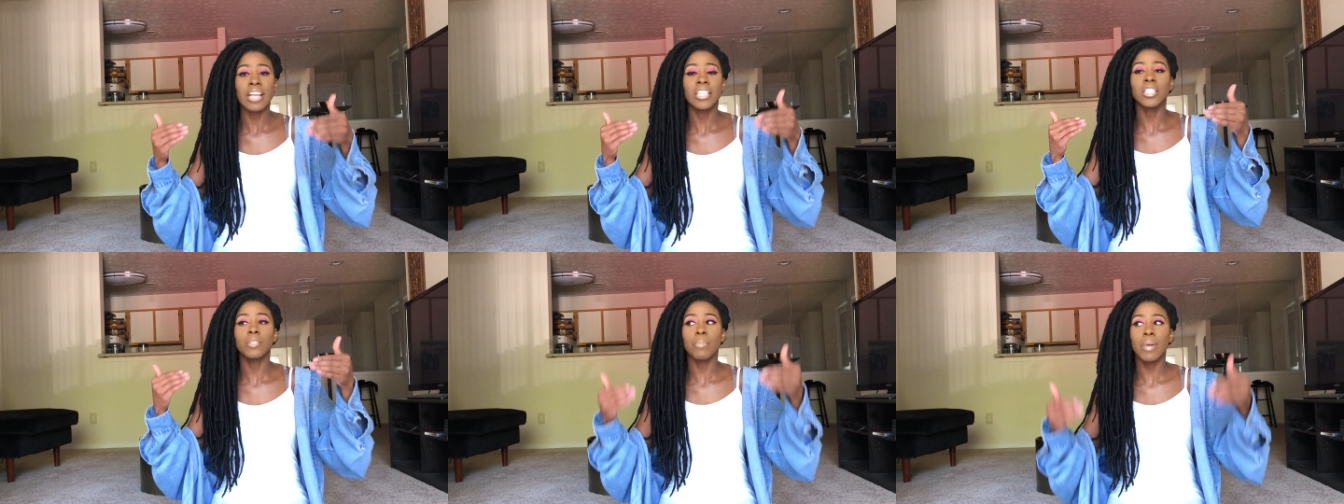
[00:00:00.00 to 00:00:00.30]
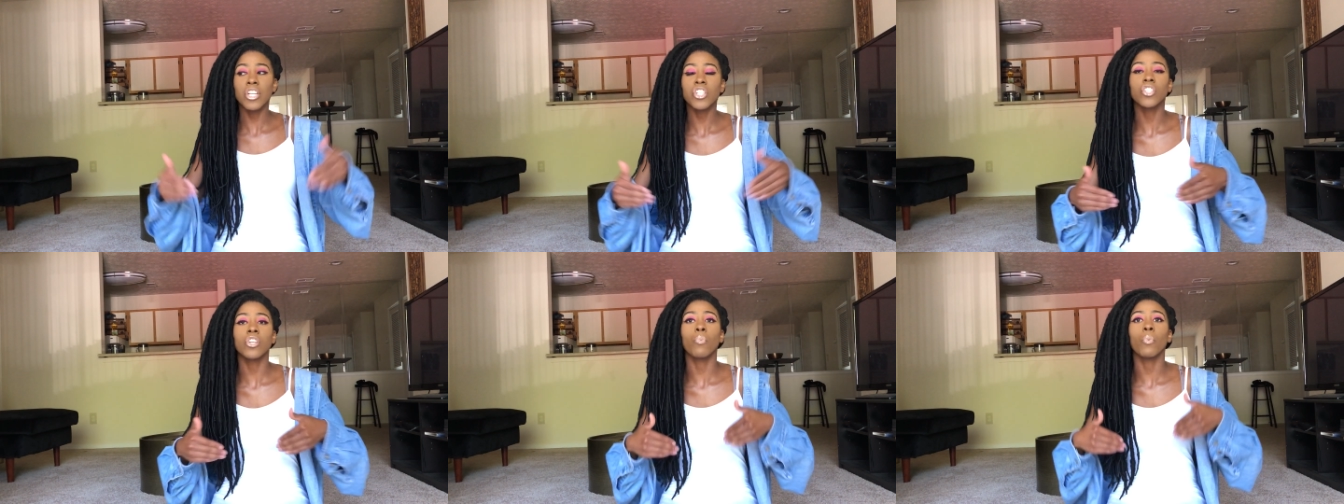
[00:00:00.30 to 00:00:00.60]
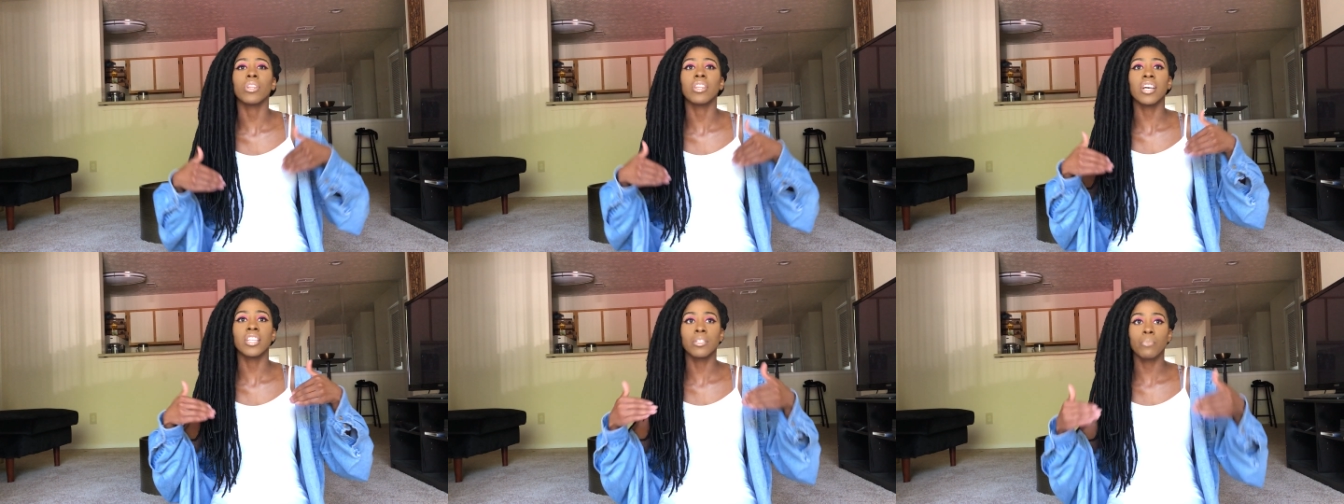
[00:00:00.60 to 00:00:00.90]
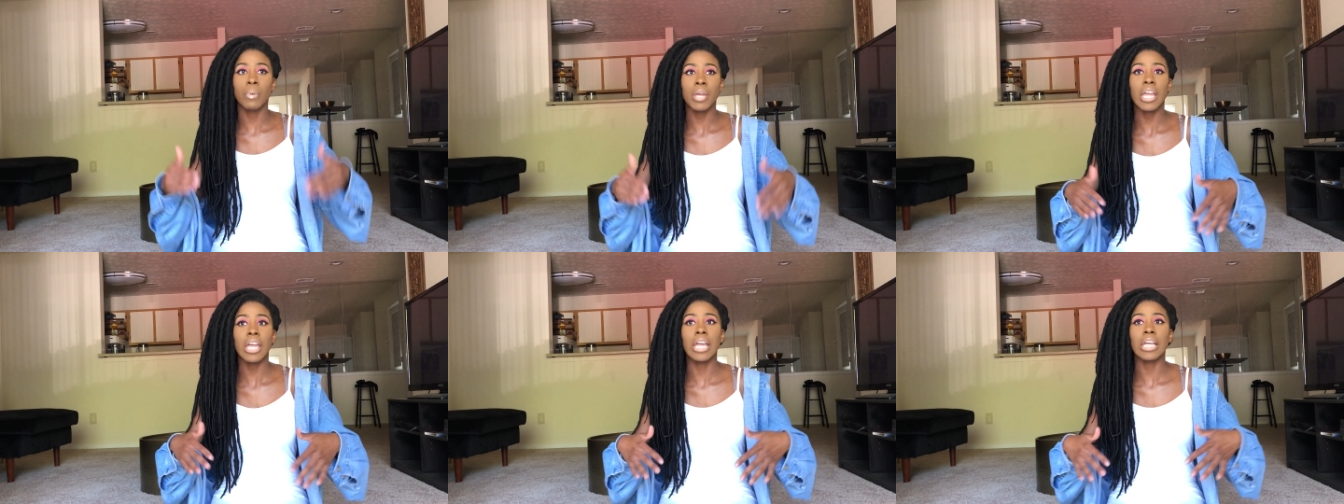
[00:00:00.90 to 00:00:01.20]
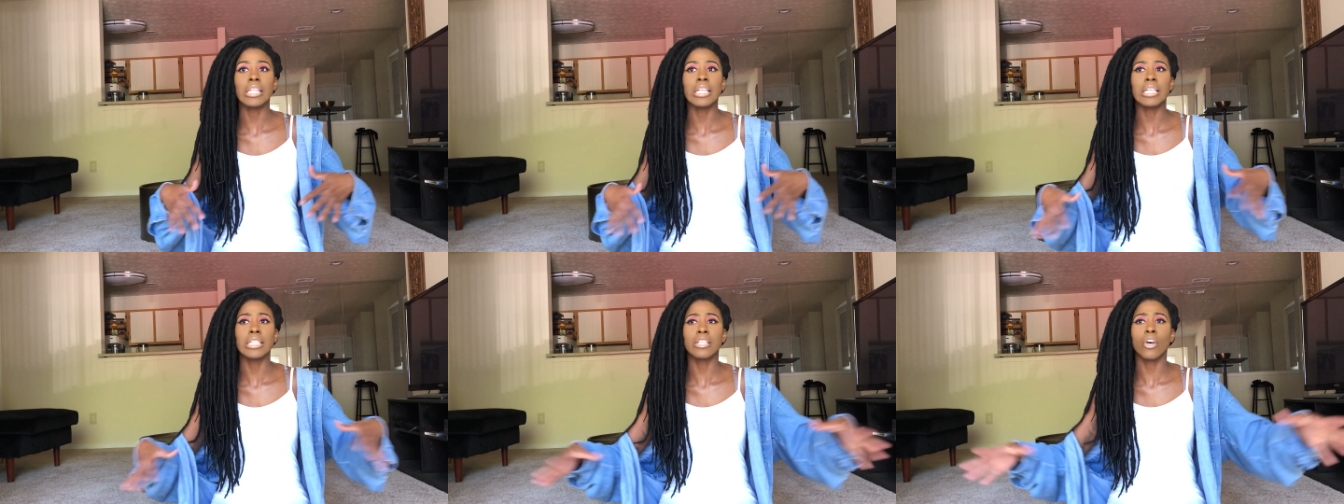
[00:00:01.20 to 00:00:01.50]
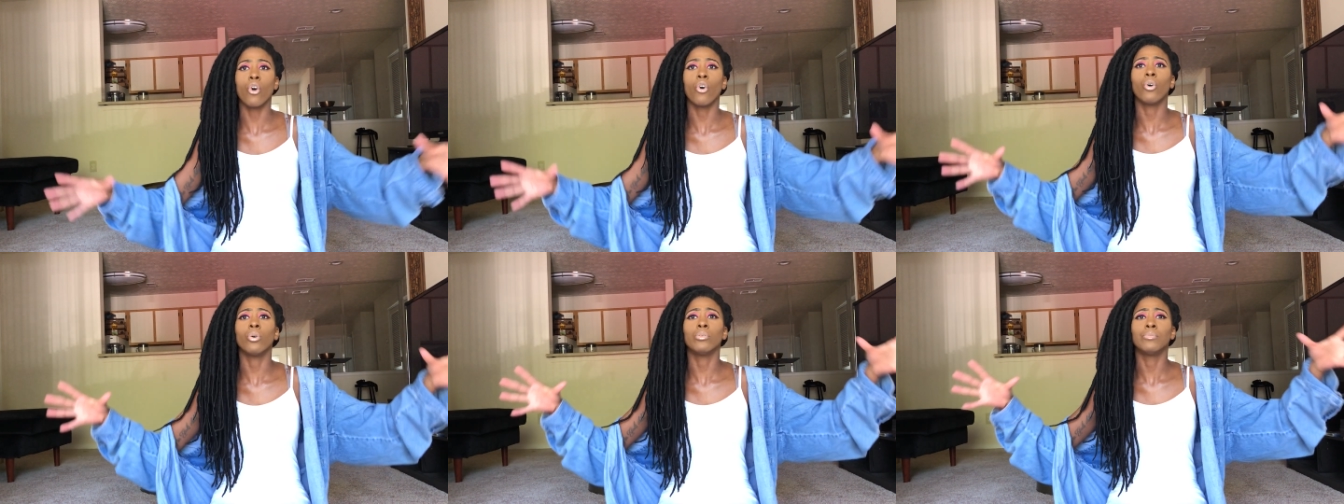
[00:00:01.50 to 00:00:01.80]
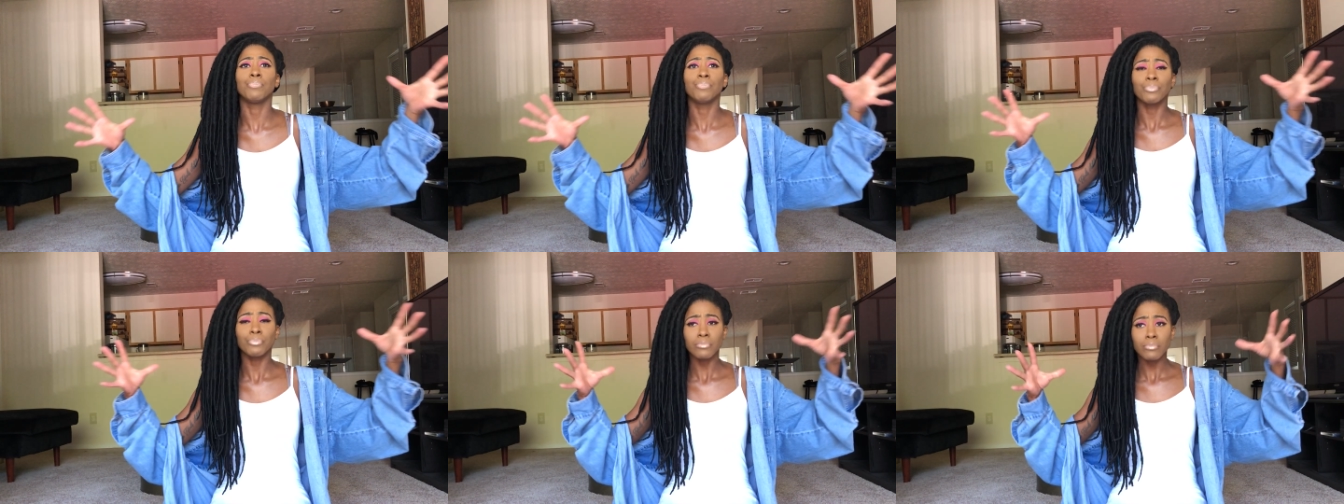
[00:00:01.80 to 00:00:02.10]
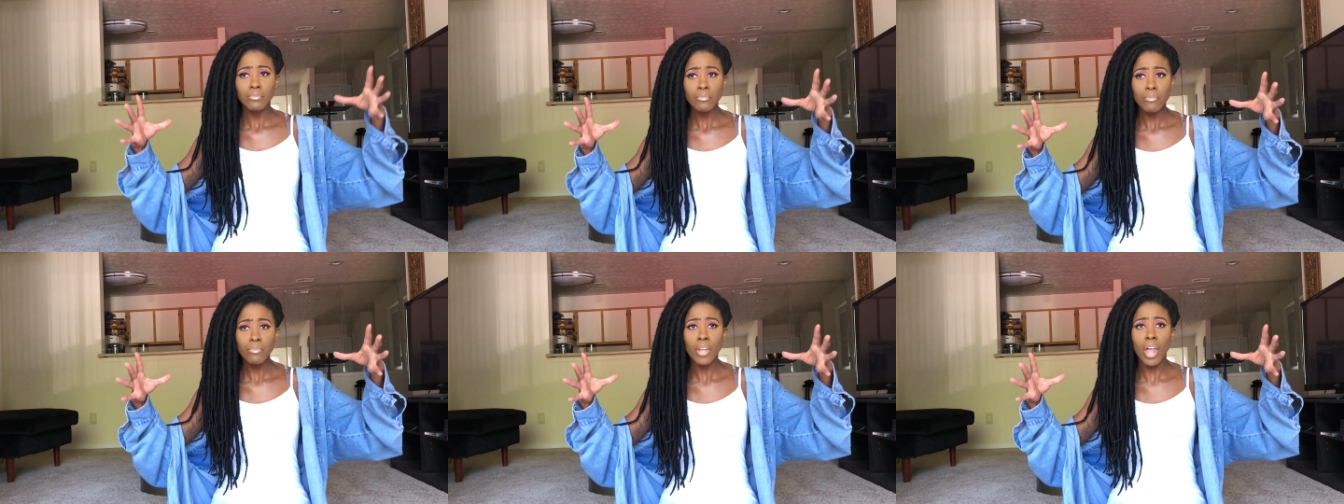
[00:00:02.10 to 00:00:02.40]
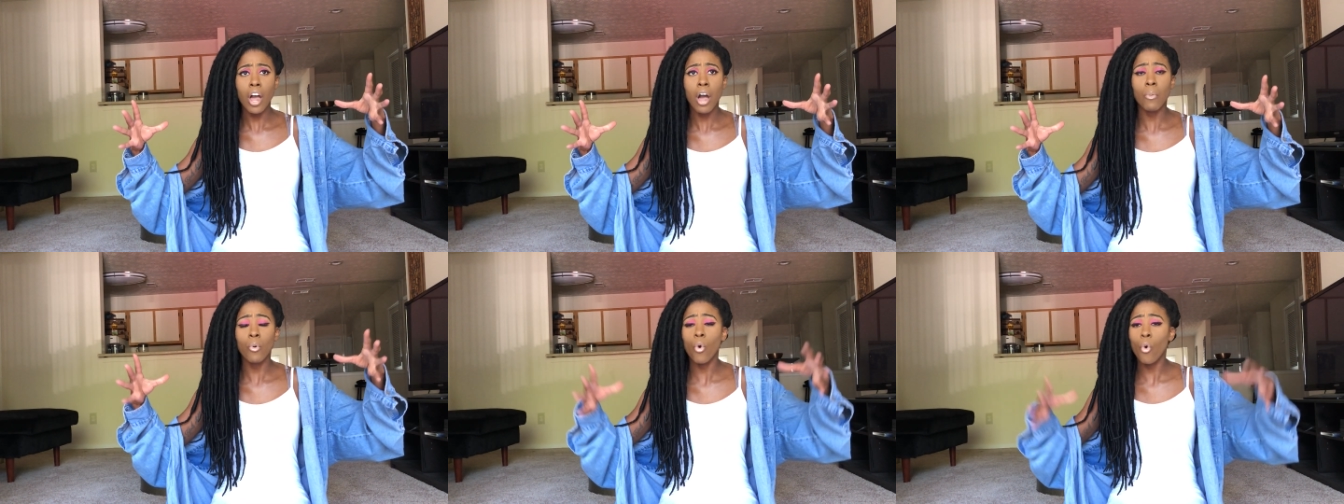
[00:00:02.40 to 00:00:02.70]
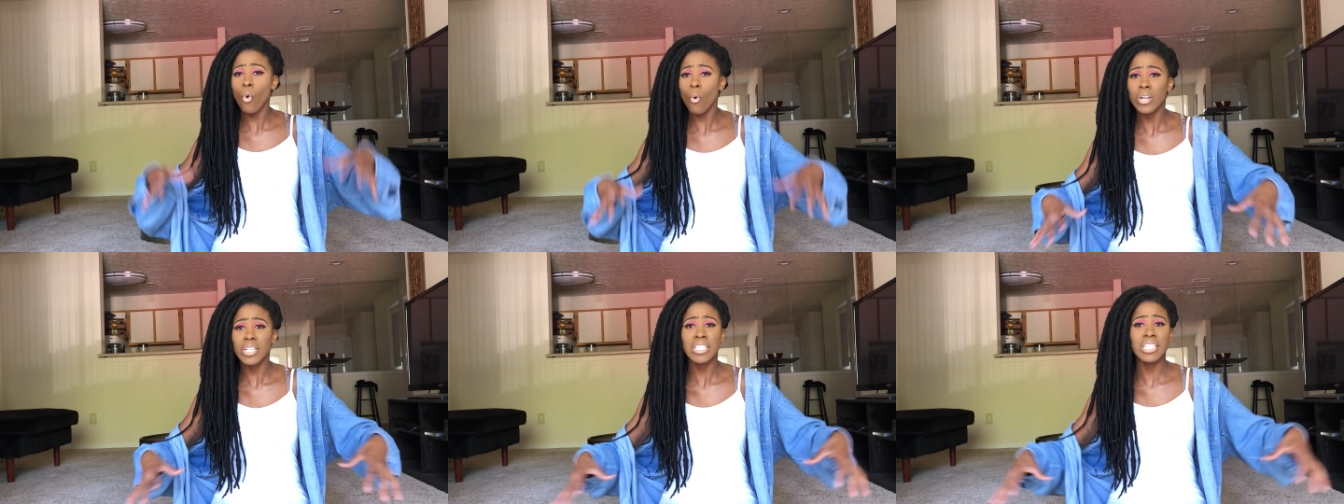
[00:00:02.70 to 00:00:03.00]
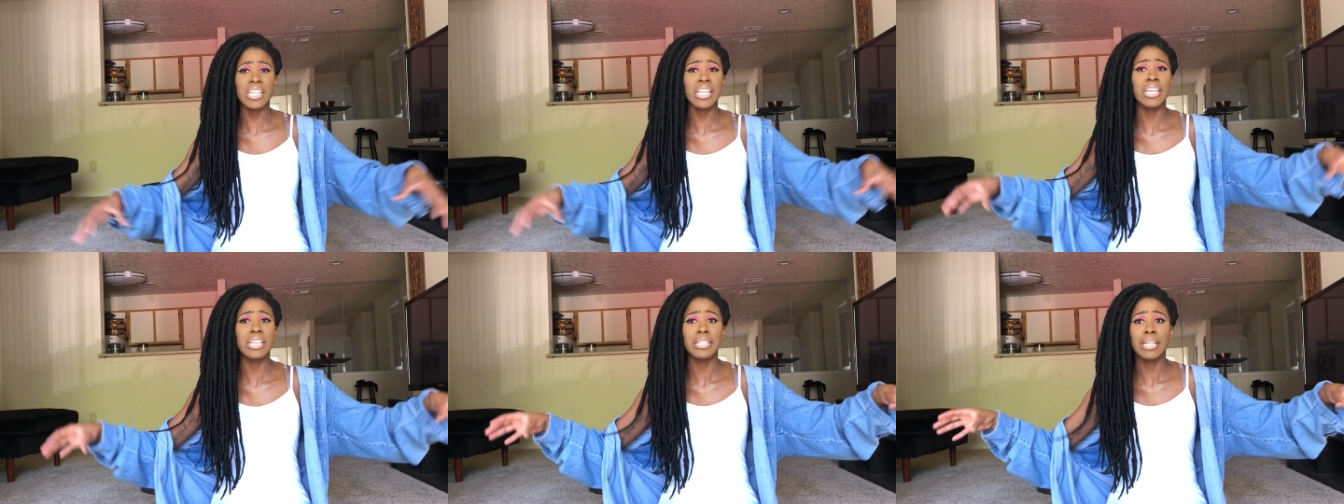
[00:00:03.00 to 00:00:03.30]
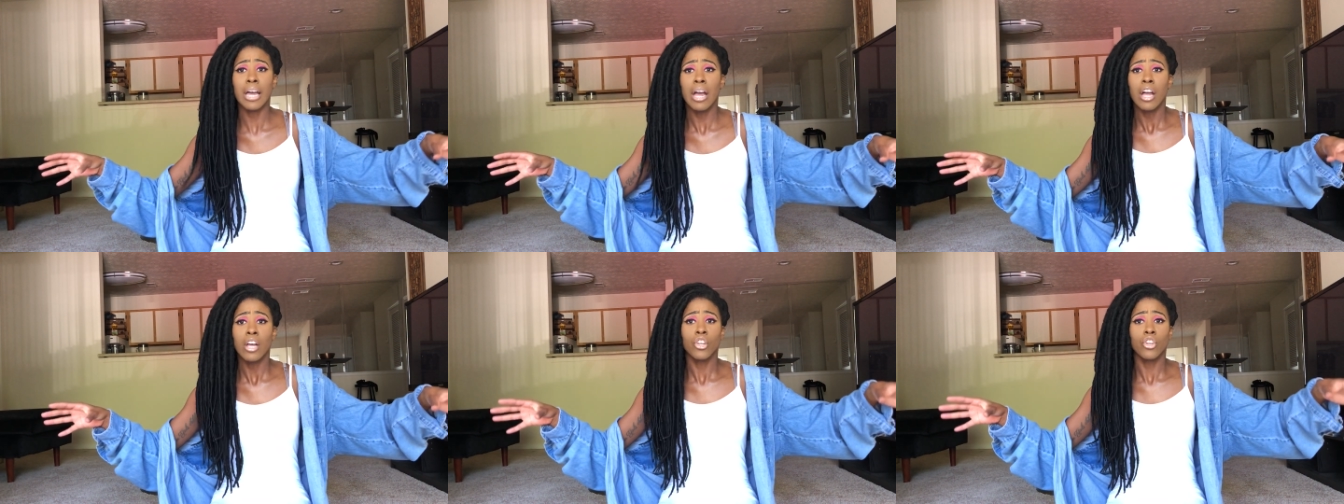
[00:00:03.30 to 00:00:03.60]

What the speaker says: especially with us being in this whole quarantine,